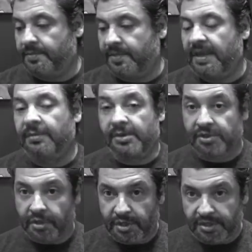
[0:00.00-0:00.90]
be able to
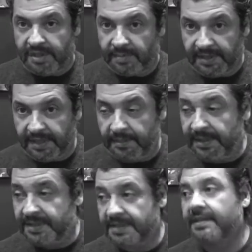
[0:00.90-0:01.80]
charge on the plane,
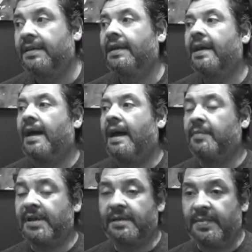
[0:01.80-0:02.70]
because
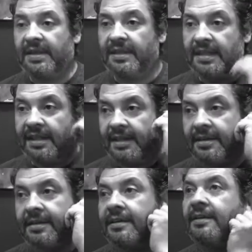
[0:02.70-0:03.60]
I'm going to be in the
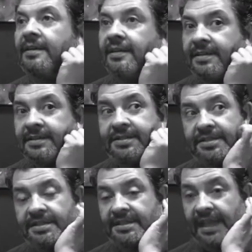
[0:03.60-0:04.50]
air,
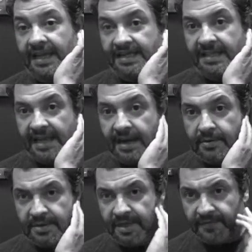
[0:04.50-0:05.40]
18
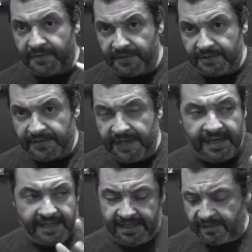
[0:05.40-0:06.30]
hours on the first flight,
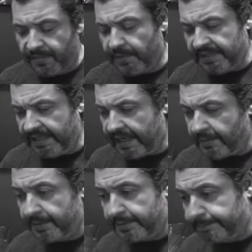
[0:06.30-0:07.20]
I think, or 14
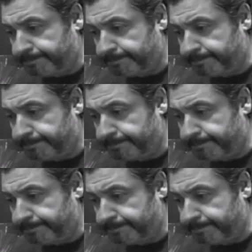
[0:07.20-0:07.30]
hours.